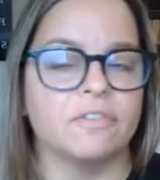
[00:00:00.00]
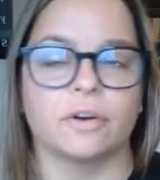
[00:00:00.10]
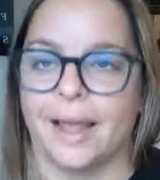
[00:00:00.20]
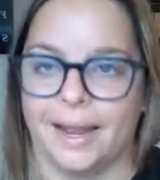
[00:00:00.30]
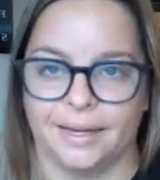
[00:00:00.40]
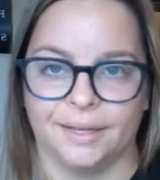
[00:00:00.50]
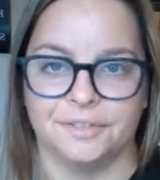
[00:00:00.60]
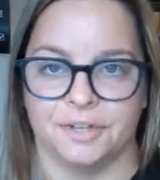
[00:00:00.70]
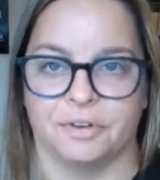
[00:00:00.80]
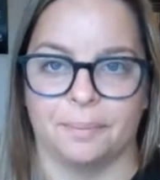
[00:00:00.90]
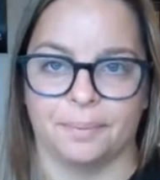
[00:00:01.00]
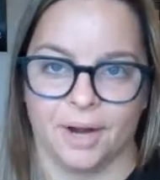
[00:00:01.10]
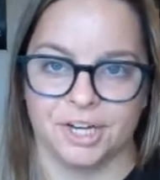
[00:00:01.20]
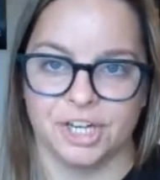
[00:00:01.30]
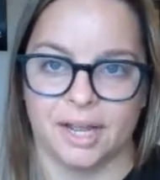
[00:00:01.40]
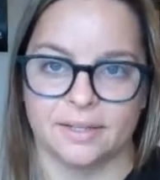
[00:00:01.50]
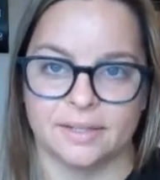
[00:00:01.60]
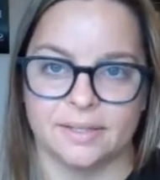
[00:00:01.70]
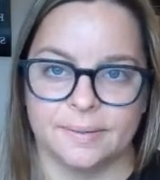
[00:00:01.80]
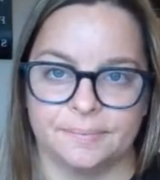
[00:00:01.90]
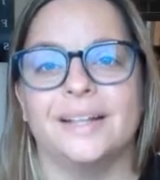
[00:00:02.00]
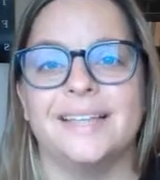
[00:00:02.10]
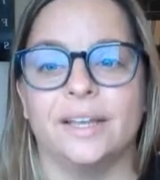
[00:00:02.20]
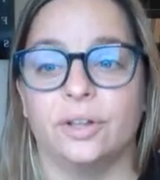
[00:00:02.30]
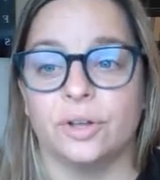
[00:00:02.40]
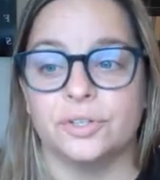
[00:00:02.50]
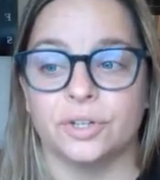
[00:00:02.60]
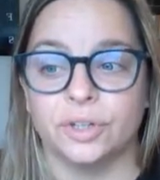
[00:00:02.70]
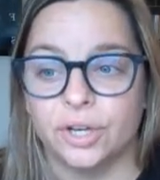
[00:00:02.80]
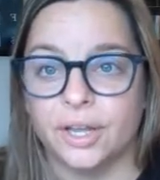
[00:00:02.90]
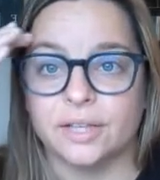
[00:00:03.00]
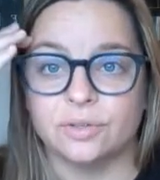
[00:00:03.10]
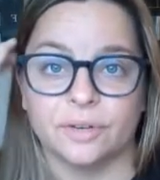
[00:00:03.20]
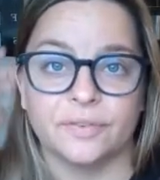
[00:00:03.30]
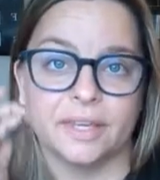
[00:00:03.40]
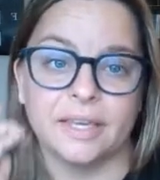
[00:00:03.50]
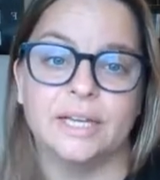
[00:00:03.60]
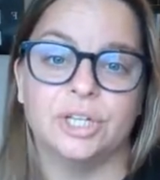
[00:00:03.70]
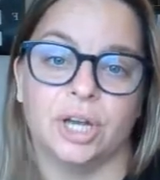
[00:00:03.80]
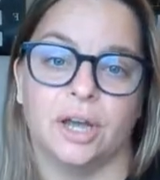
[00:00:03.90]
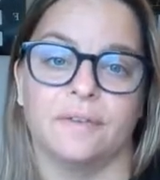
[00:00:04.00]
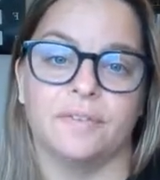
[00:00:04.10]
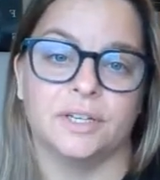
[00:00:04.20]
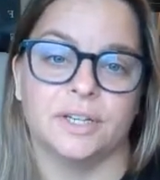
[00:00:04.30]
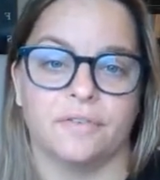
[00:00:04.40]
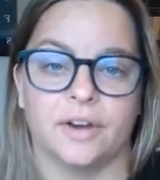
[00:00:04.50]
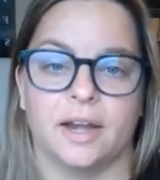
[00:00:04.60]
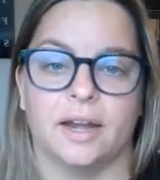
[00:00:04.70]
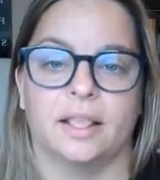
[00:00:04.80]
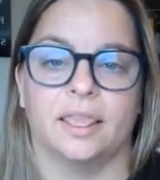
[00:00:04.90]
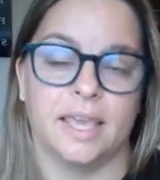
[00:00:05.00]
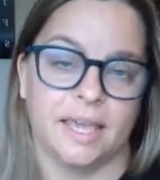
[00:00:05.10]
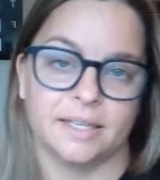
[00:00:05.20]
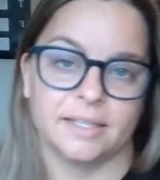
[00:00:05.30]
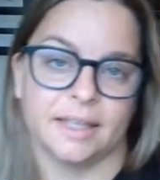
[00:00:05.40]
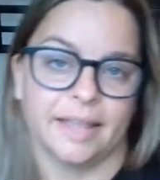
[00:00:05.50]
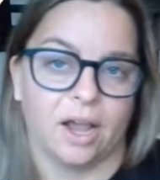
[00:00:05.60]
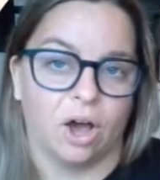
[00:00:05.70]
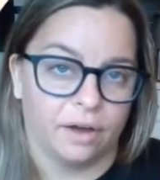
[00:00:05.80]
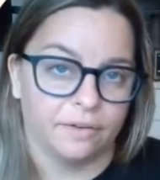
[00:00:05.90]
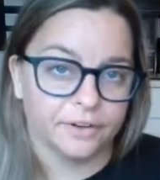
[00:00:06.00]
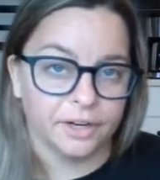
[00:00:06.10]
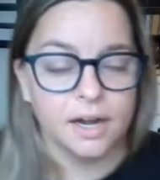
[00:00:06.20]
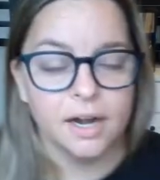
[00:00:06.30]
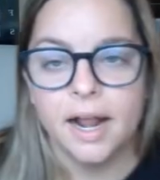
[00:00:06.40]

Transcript: a variety of different projects. I want to take a closer look at sort of each of the different things that they offer.